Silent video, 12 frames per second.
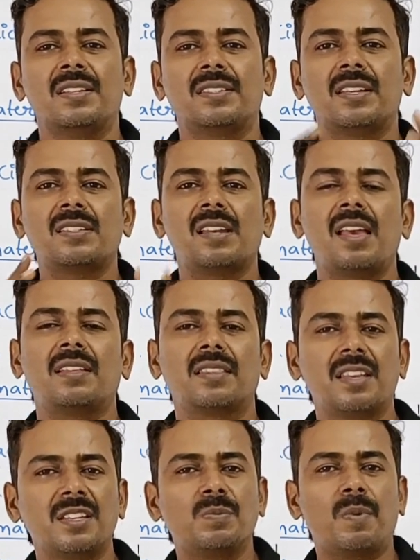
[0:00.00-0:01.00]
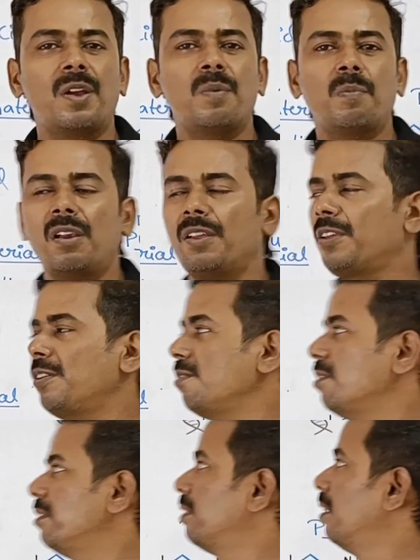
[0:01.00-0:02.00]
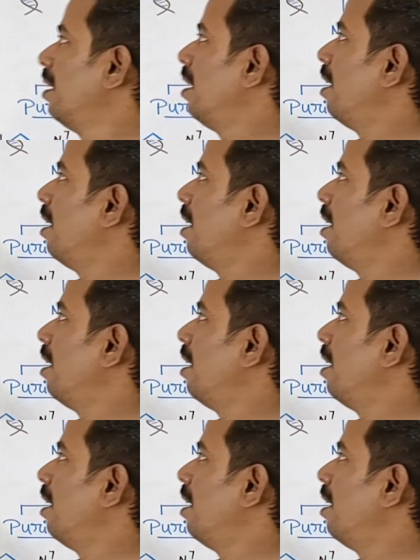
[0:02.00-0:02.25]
Just like these biomolecules,